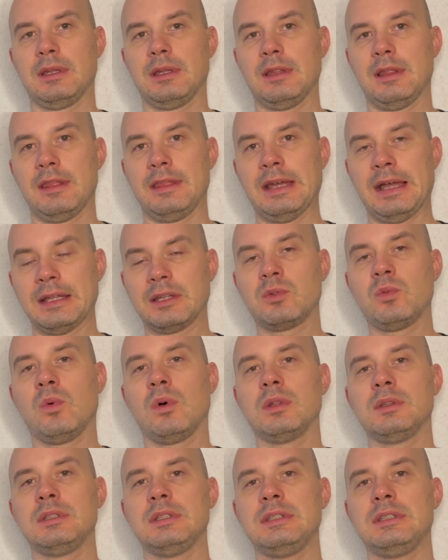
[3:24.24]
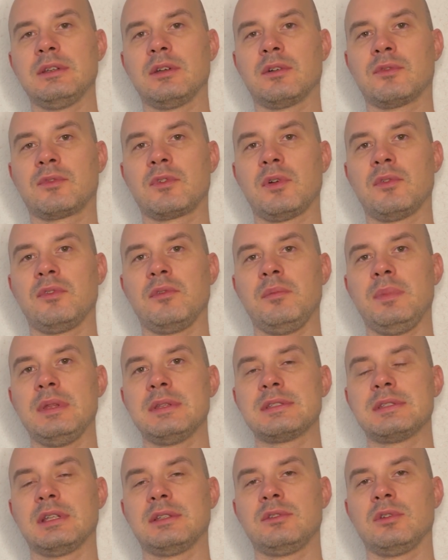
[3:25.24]
that quantity of coffee
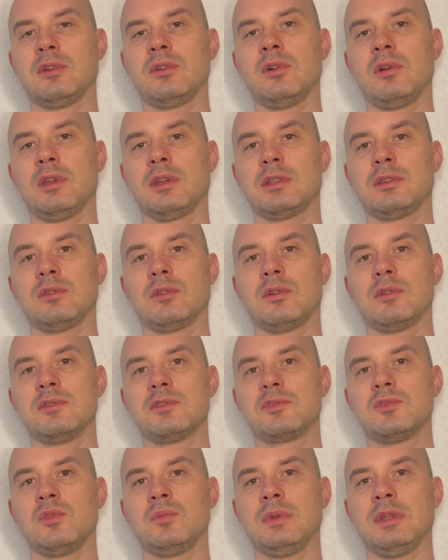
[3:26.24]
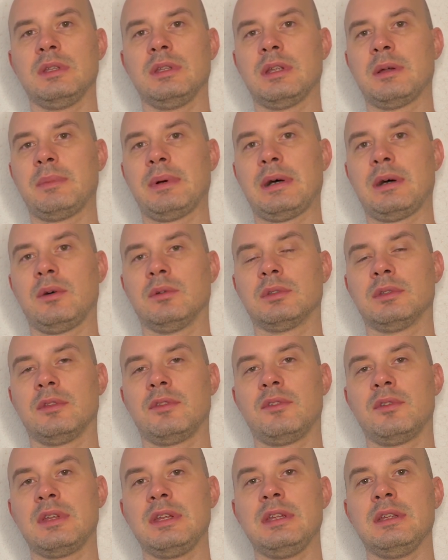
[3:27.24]
beans that you're going to consume in about
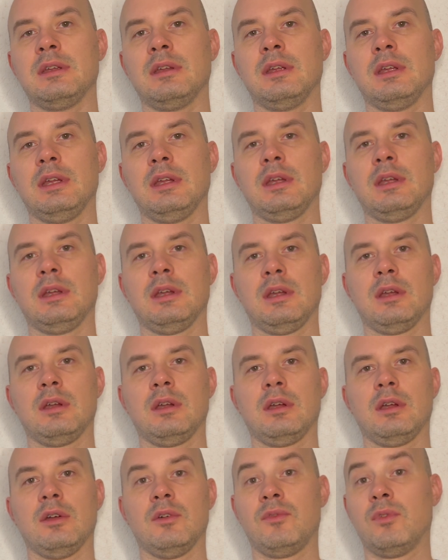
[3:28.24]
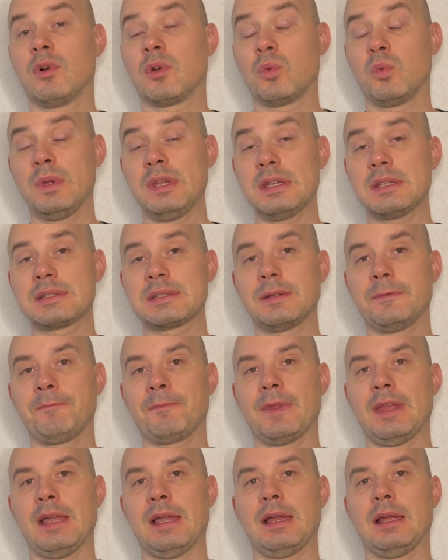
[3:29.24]
3-4 weeks,
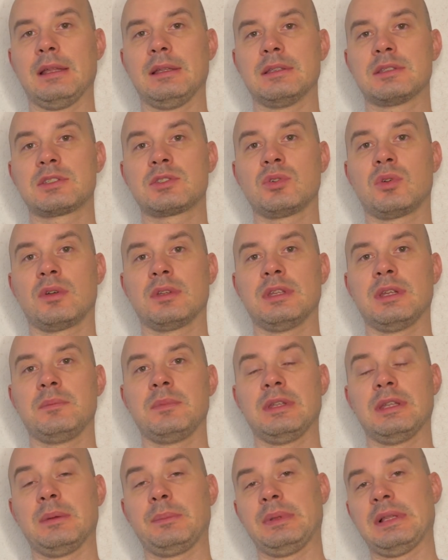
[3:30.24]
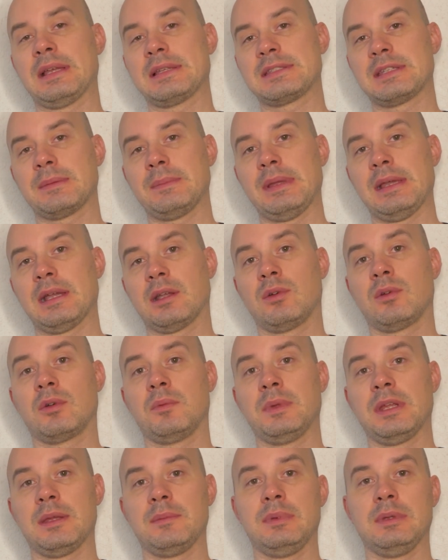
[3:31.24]
and store them in a plastic bag or
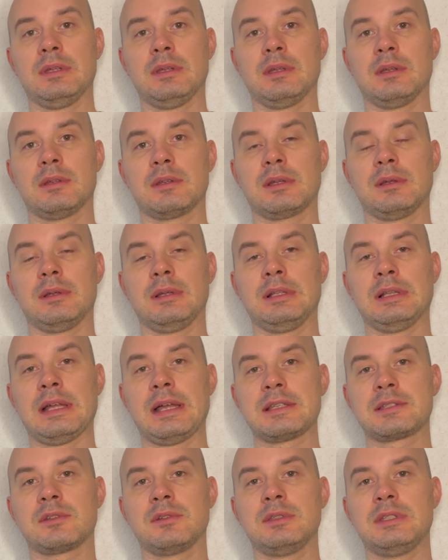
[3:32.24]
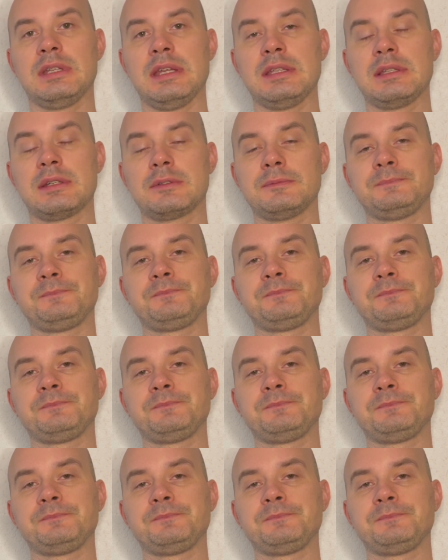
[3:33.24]
maybe glass container,